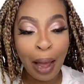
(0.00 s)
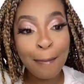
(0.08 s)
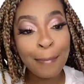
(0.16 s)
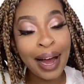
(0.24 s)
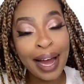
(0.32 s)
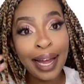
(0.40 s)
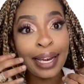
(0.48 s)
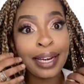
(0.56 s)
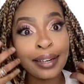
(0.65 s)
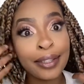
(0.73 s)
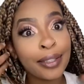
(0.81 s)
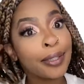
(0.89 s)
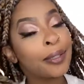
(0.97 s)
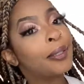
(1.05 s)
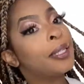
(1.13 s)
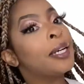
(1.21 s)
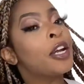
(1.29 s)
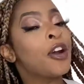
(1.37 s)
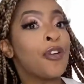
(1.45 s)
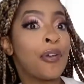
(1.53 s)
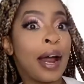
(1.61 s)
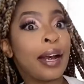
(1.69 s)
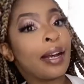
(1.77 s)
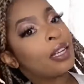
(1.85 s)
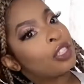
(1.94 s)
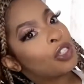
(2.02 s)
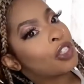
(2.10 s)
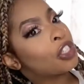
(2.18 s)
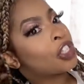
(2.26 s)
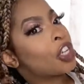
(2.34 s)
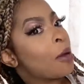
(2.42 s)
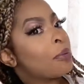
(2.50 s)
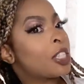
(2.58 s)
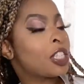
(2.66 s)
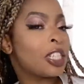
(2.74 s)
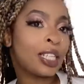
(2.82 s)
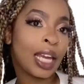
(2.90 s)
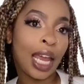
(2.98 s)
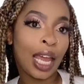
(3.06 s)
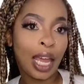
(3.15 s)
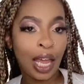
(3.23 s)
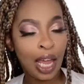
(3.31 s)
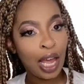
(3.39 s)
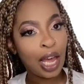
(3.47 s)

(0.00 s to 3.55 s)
my little run to the shops today.